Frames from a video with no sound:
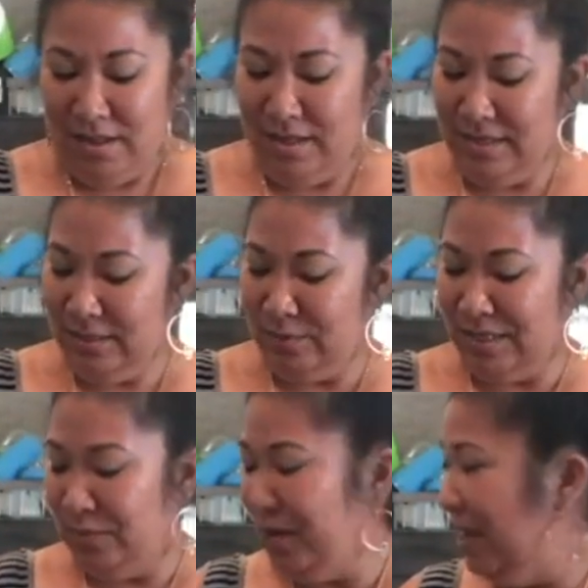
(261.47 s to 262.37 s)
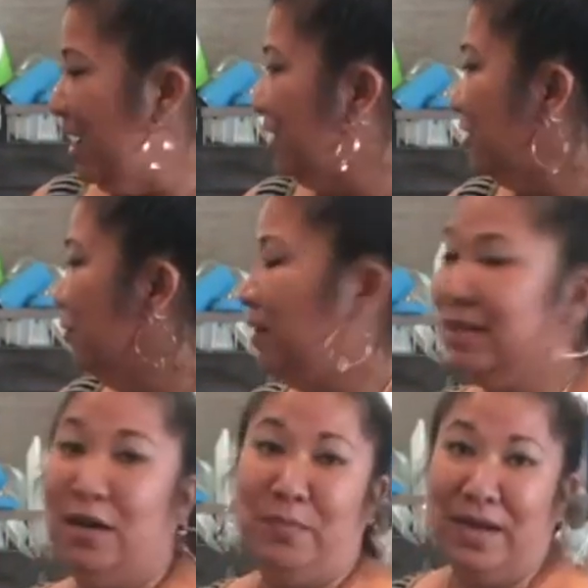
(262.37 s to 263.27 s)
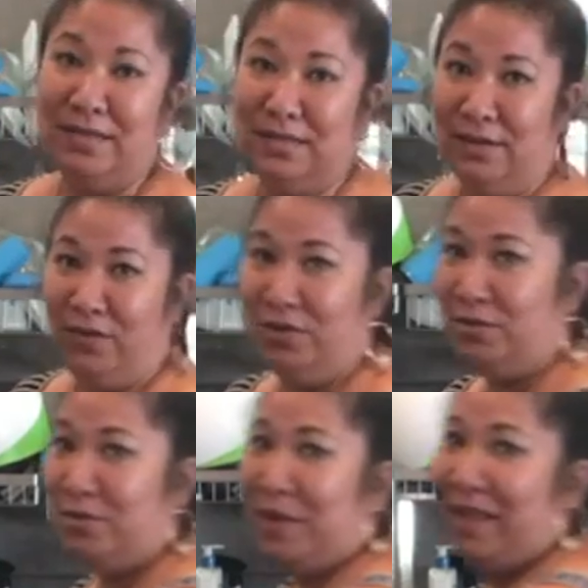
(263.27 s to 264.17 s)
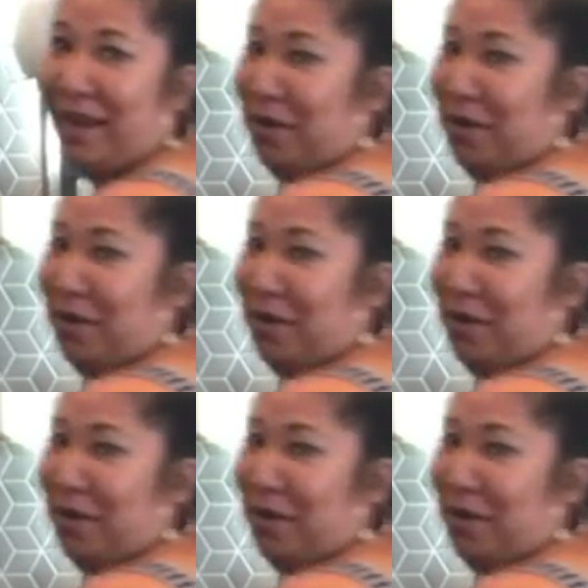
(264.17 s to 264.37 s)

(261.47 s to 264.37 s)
this recipe actually works out best if you do it by the